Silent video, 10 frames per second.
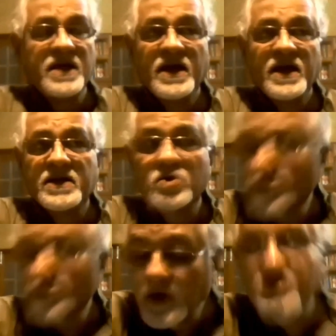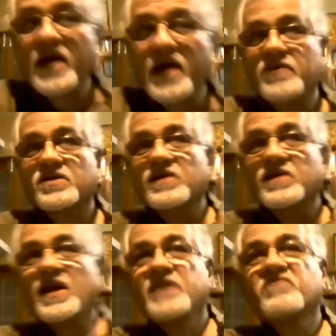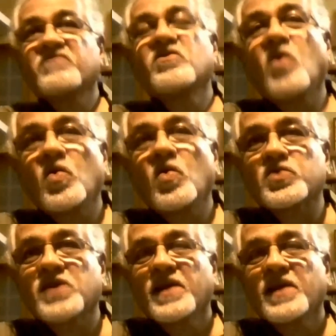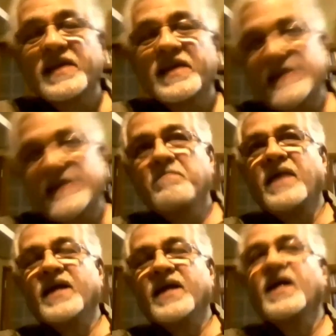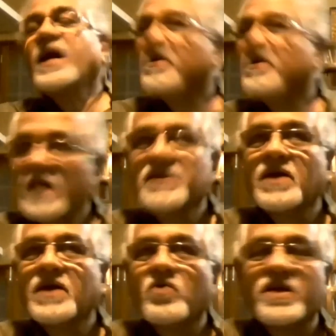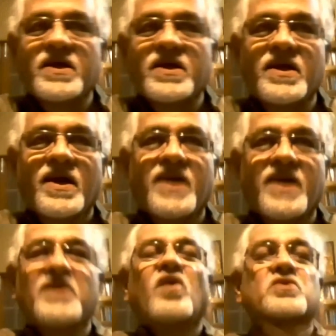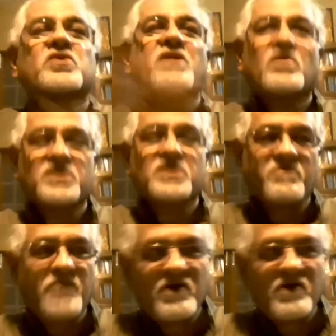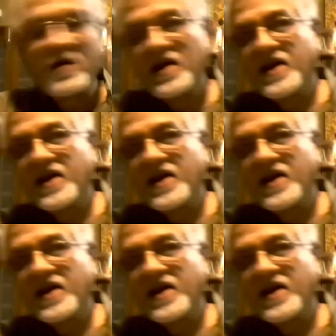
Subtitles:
Durbhudas, the kind of ghosts that came back, are right now in the echelons of power,